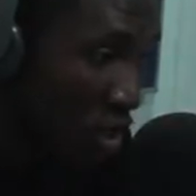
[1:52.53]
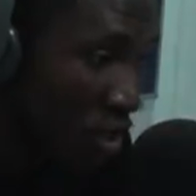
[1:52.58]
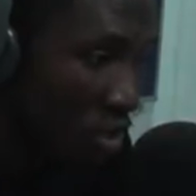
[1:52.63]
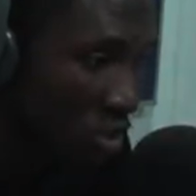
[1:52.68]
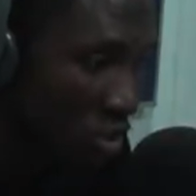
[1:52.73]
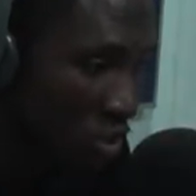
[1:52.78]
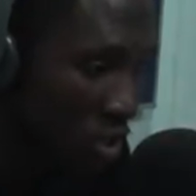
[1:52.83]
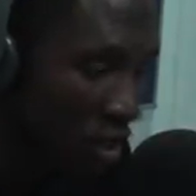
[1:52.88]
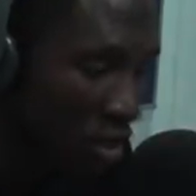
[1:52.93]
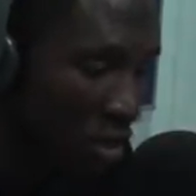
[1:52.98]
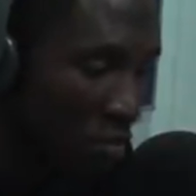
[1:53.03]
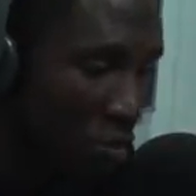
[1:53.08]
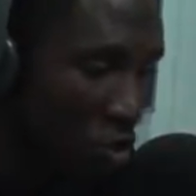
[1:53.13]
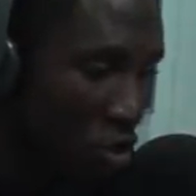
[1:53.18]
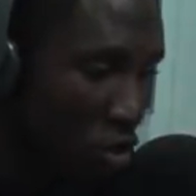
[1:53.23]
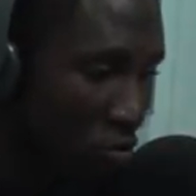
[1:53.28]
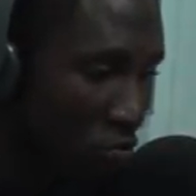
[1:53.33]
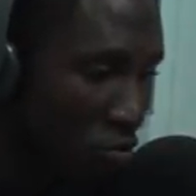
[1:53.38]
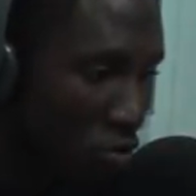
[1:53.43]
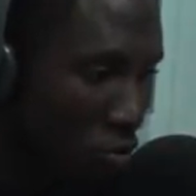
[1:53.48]
The steering
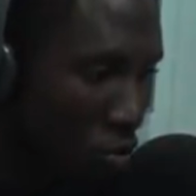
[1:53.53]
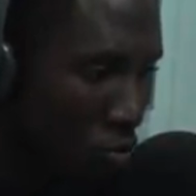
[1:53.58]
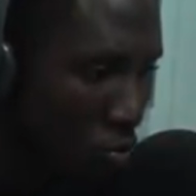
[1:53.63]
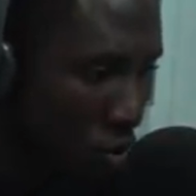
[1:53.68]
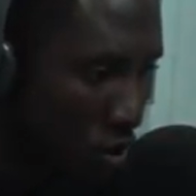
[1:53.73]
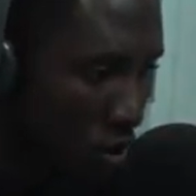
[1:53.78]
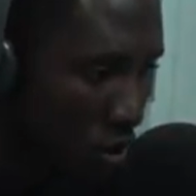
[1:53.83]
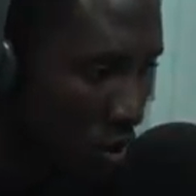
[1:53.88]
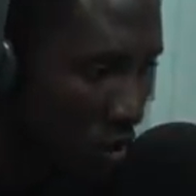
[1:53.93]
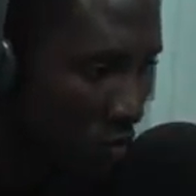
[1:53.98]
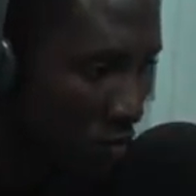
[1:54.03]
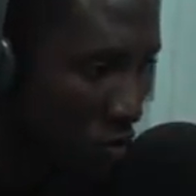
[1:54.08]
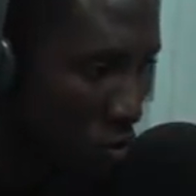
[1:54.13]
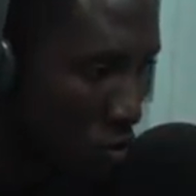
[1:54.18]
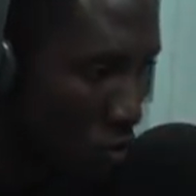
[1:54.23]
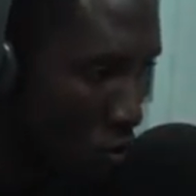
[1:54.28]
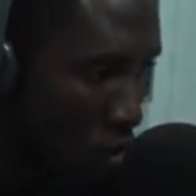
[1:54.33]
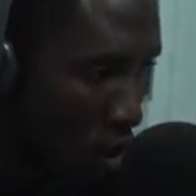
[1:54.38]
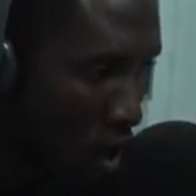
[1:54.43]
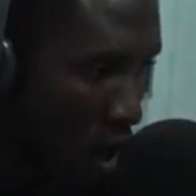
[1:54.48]
becomes so stiff,
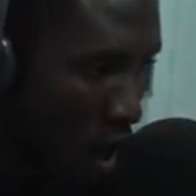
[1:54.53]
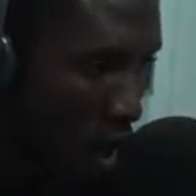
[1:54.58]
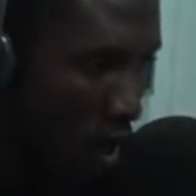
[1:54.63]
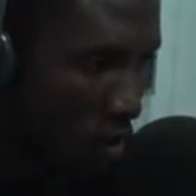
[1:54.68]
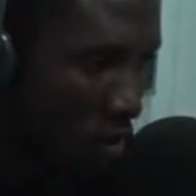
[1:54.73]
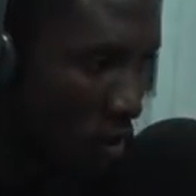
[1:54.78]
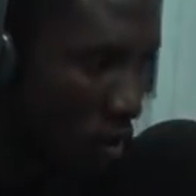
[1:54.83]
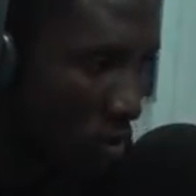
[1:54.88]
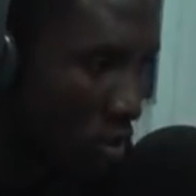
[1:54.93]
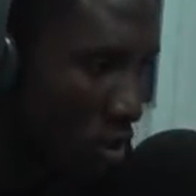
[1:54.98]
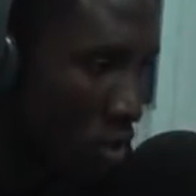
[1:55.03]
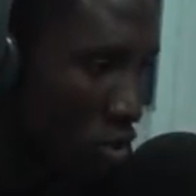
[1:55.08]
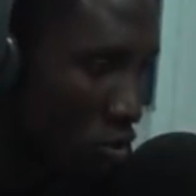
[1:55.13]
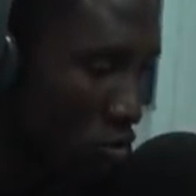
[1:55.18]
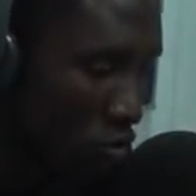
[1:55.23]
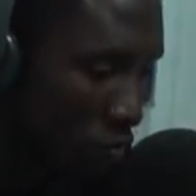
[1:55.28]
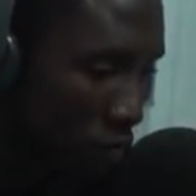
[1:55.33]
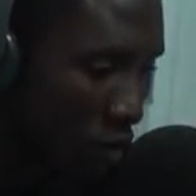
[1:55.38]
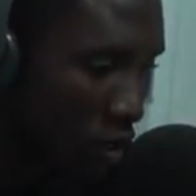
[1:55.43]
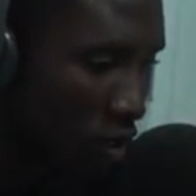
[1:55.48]
so hard that
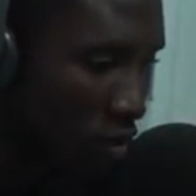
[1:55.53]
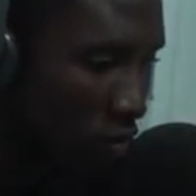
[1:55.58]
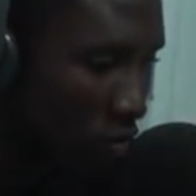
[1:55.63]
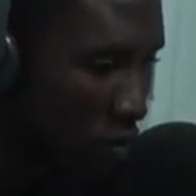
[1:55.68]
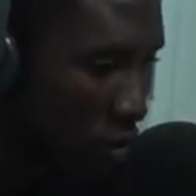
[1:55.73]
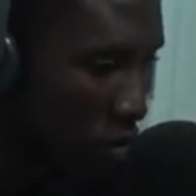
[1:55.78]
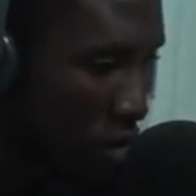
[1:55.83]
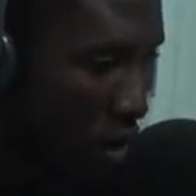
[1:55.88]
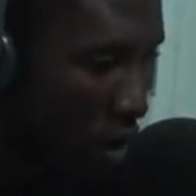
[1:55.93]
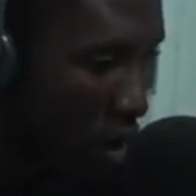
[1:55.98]
you find it very